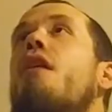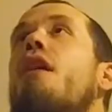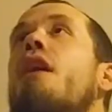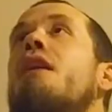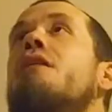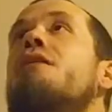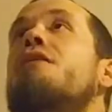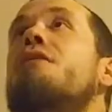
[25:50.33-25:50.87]

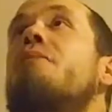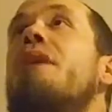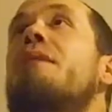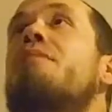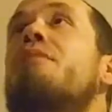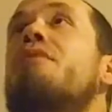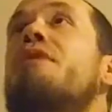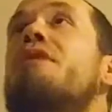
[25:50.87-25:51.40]
as the
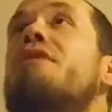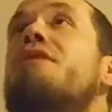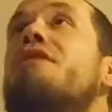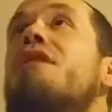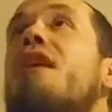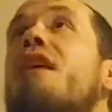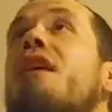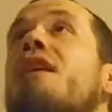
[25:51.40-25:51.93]
paper he
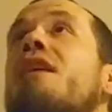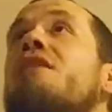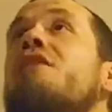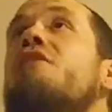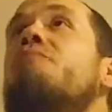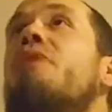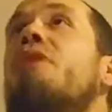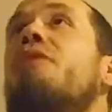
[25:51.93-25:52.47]

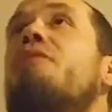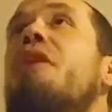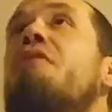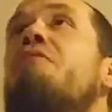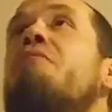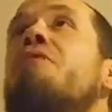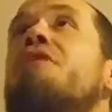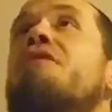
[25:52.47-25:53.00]
signs, but
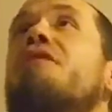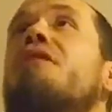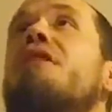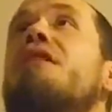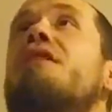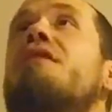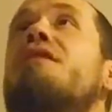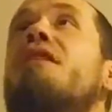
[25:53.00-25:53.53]
rather
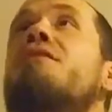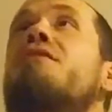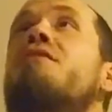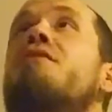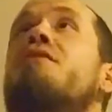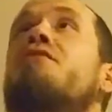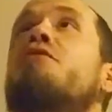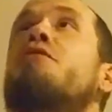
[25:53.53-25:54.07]
misleads as to
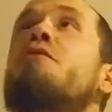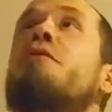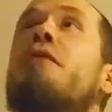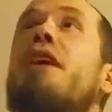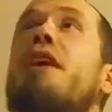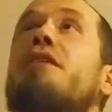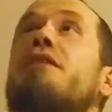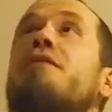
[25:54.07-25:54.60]
the true
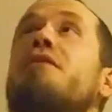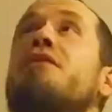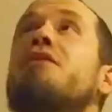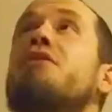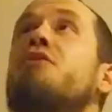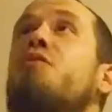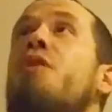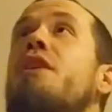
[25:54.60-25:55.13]
facts of a
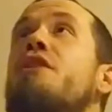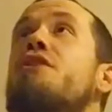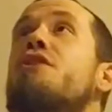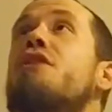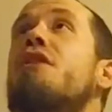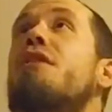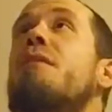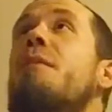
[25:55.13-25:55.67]

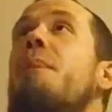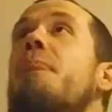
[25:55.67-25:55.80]
situation.